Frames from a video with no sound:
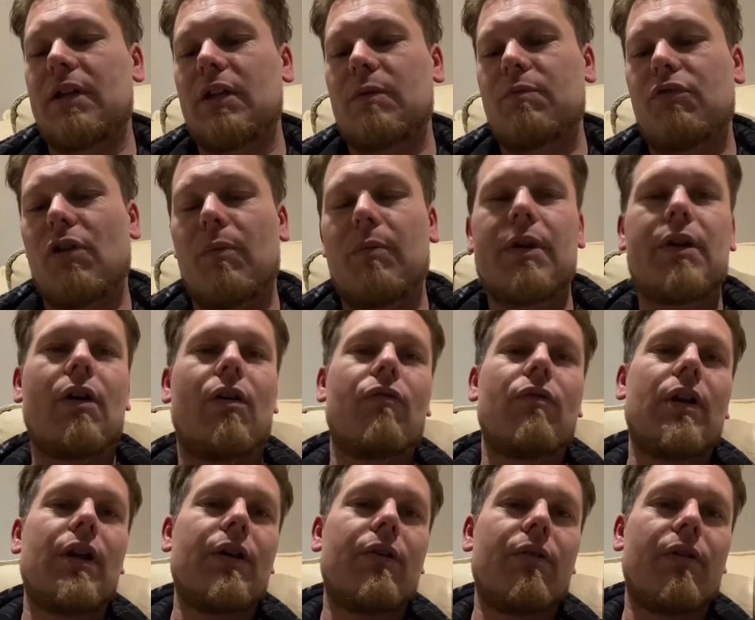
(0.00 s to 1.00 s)
It's probably not
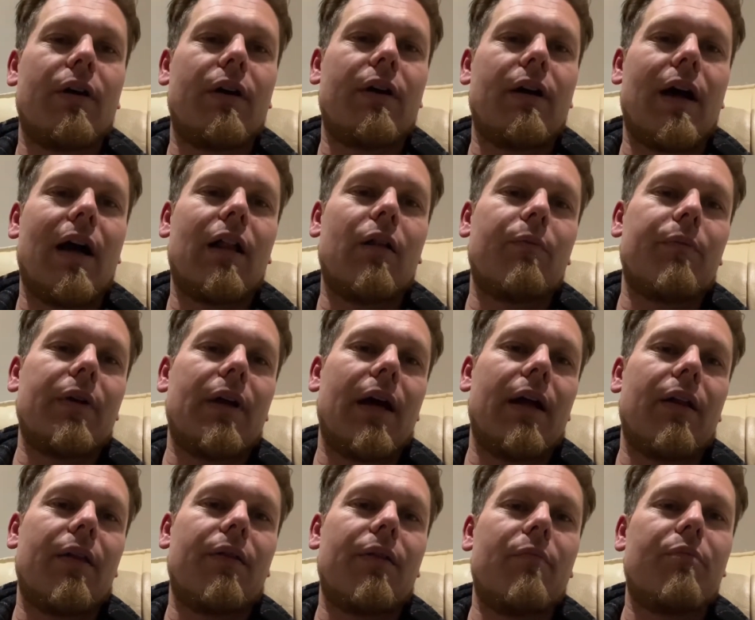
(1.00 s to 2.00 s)
really going to help you
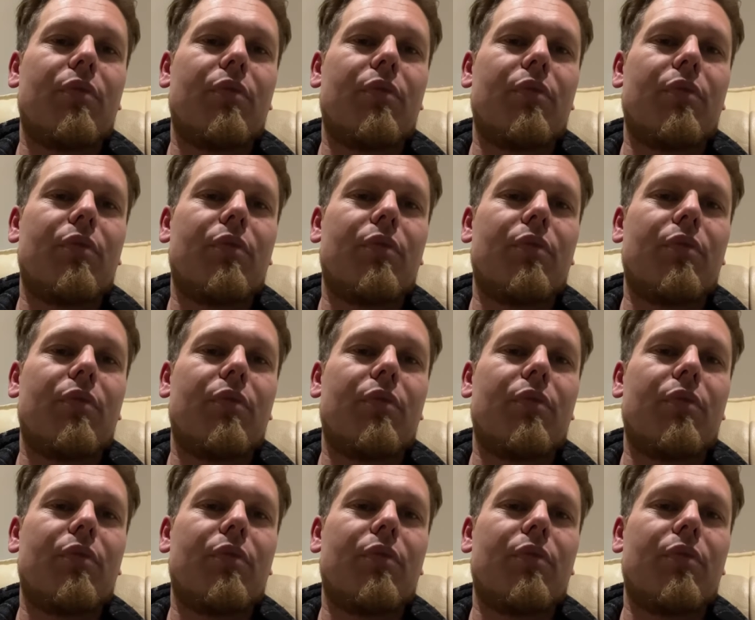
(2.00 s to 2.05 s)
anything.